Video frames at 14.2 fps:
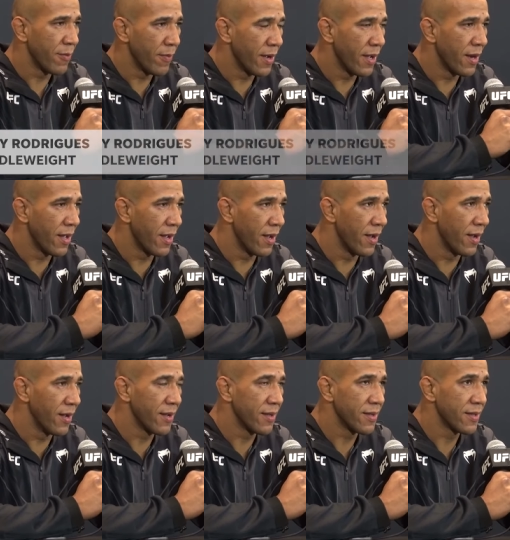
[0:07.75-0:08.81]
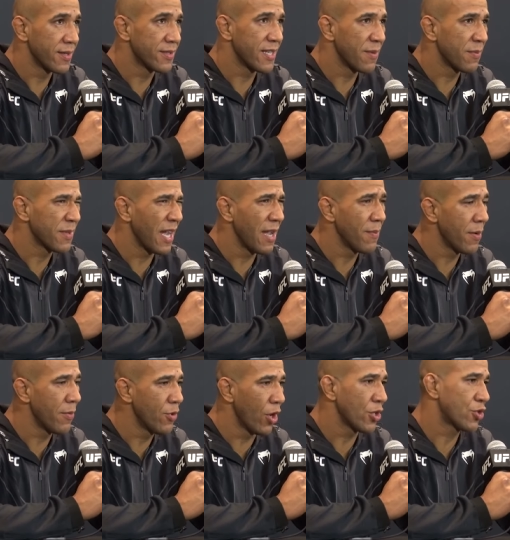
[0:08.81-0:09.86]
but at the same time,
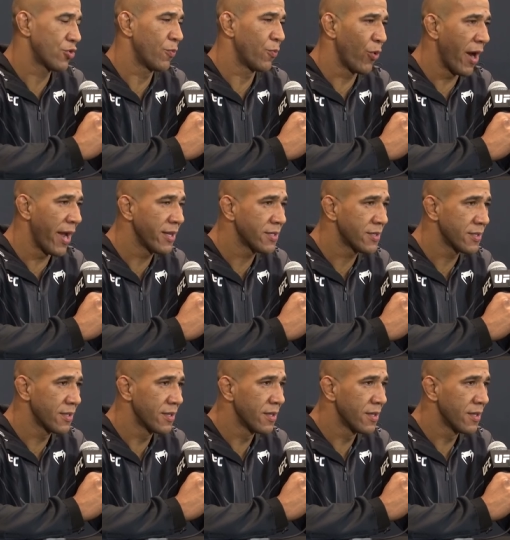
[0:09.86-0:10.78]
I'm not surprised